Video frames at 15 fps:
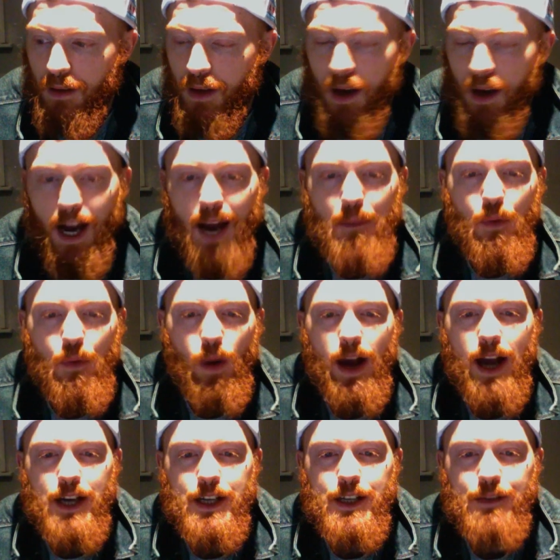I am
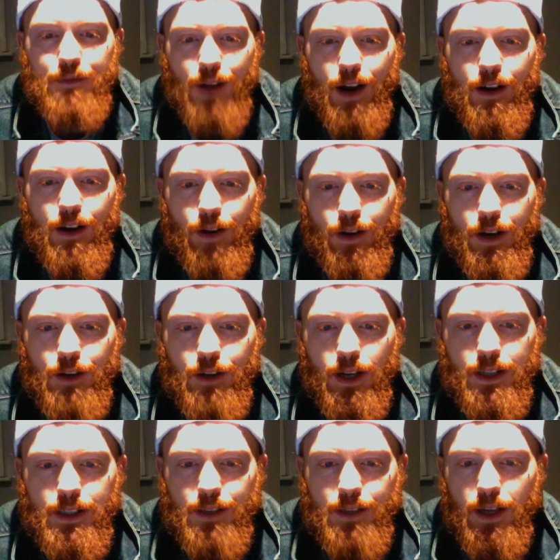aware she's very, very
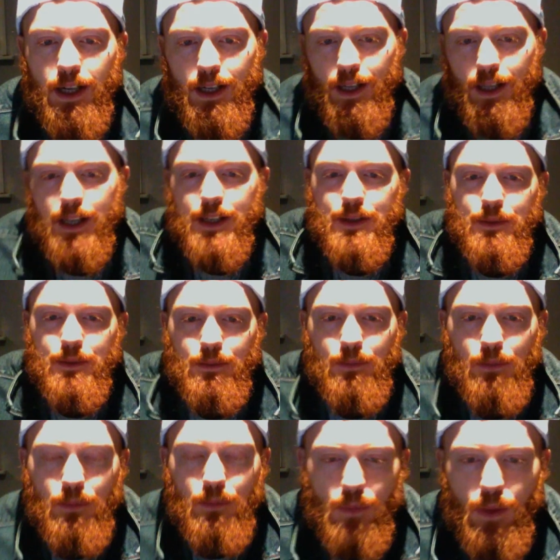attractive. That is
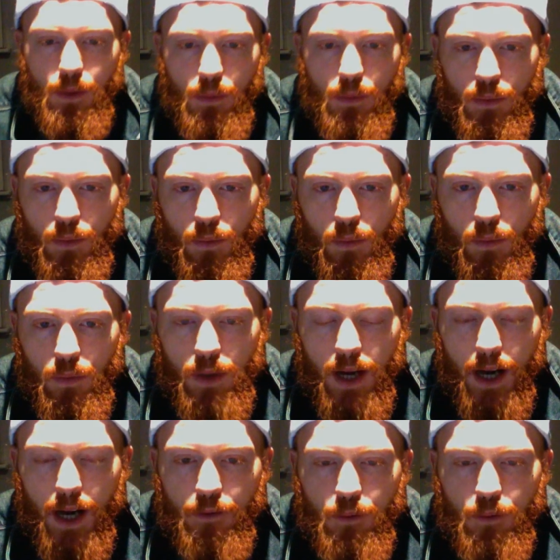kind of